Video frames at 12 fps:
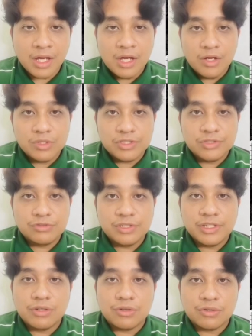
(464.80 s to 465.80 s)
We truly
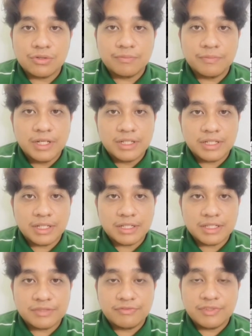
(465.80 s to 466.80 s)
hope that
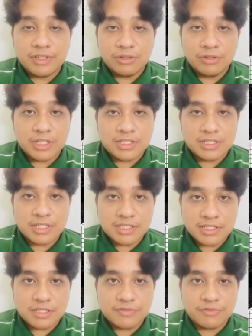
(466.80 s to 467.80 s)
this video has
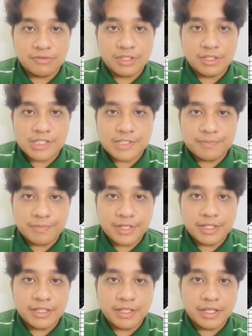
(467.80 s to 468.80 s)
successfully
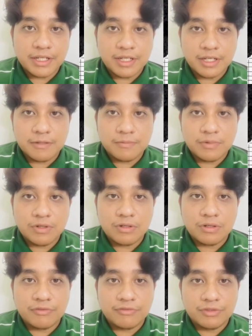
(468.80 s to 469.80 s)
explained and helped all
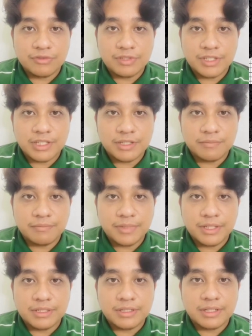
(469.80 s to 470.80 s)
of you gain a
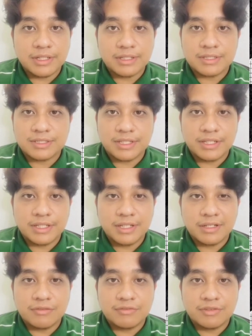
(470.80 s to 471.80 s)
better understanding
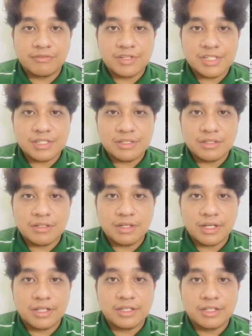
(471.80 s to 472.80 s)
of the function
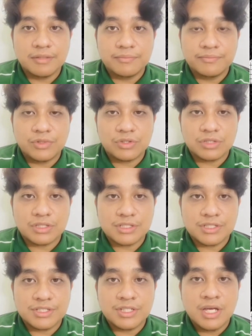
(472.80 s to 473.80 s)
and
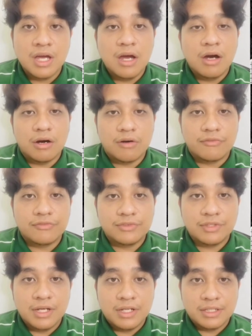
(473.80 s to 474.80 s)
importance of
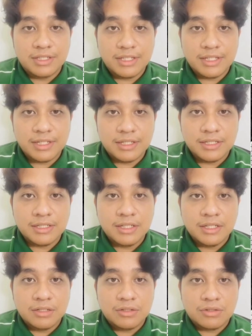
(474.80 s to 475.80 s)
thin layer
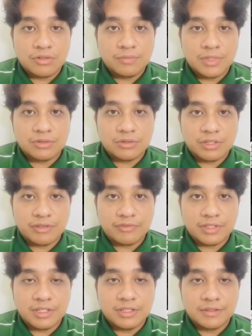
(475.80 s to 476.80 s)
chromatography,
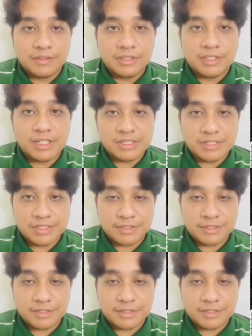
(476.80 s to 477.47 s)
TLC.